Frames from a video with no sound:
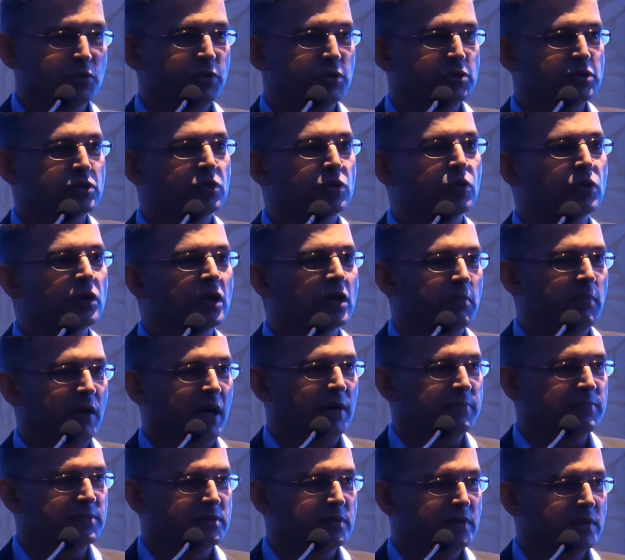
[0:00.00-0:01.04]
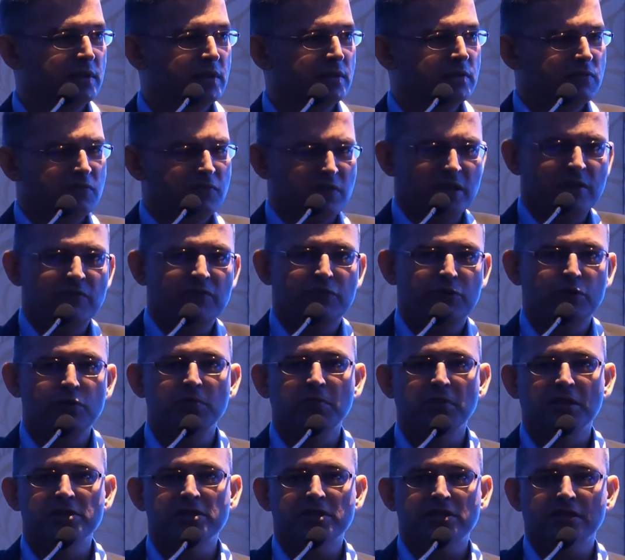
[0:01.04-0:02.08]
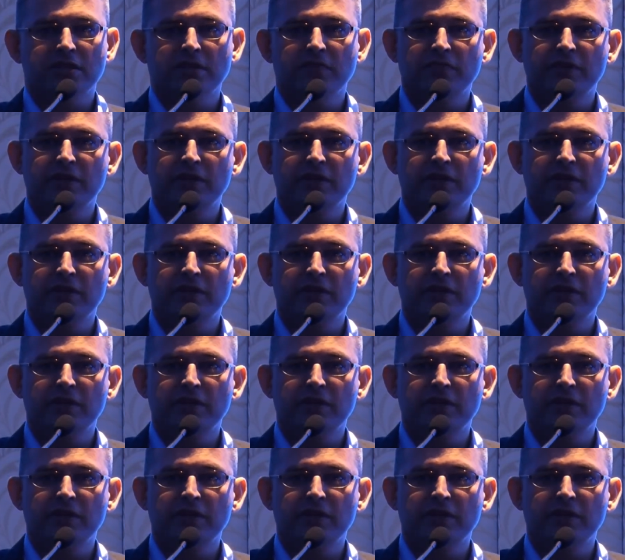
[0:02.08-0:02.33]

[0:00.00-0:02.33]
use Google Maps, in few months' time,